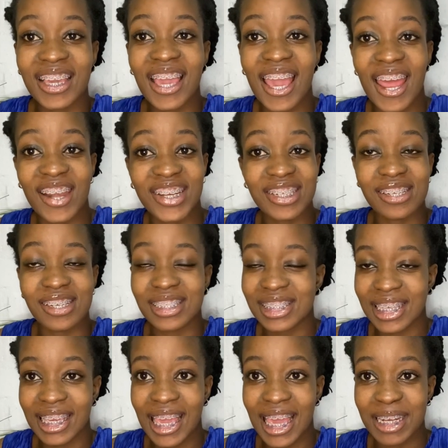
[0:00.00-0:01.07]
currently on
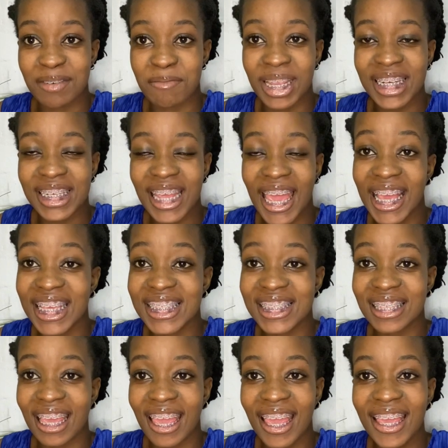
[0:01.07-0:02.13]
secondment as
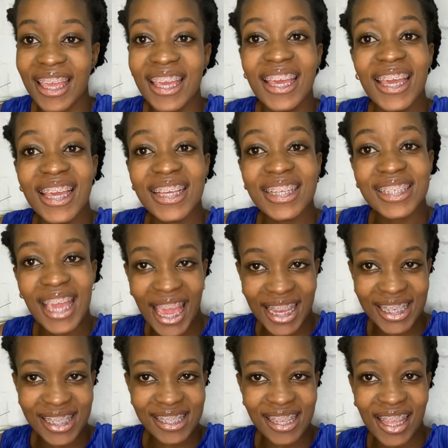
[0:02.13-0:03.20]
a
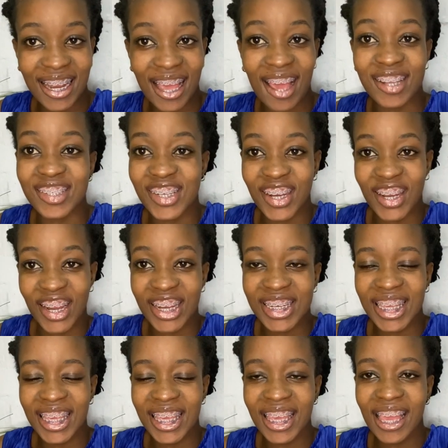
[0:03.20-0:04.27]
candidate
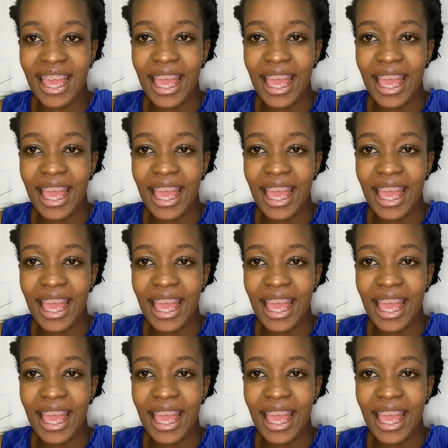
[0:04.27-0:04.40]
attorney.